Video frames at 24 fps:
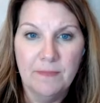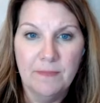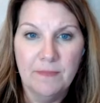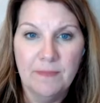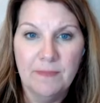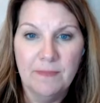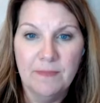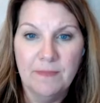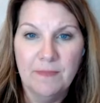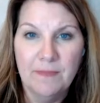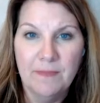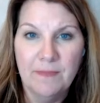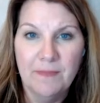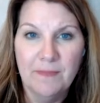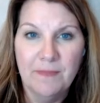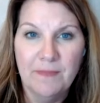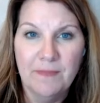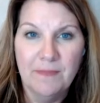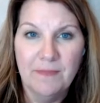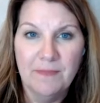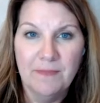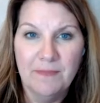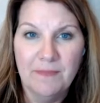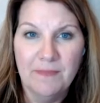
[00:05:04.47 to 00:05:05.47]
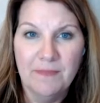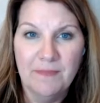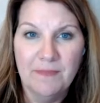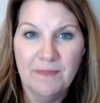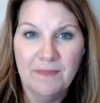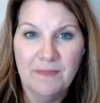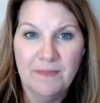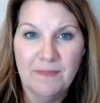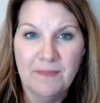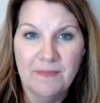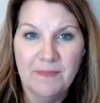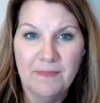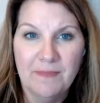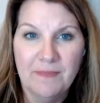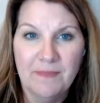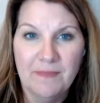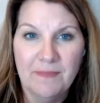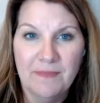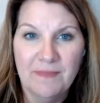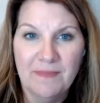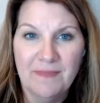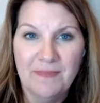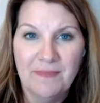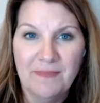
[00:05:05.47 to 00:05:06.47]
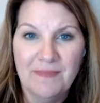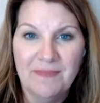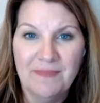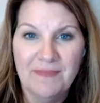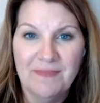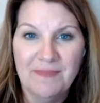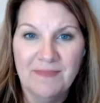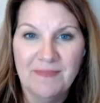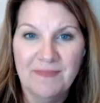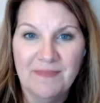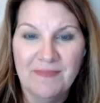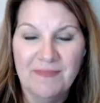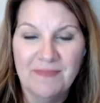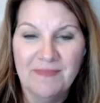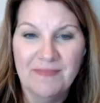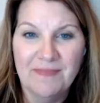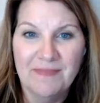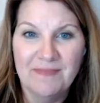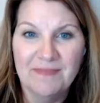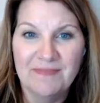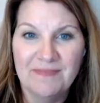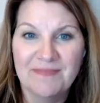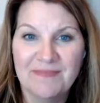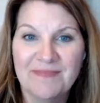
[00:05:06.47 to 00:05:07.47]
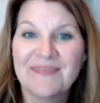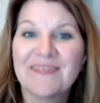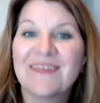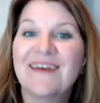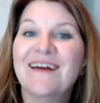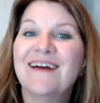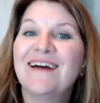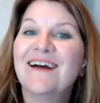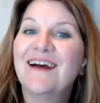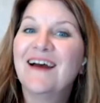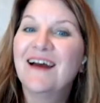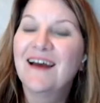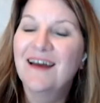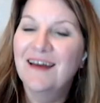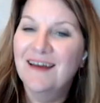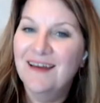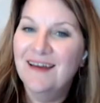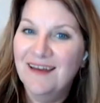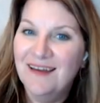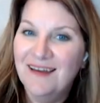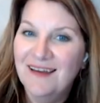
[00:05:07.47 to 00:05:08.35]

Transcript: The person shown says nothing.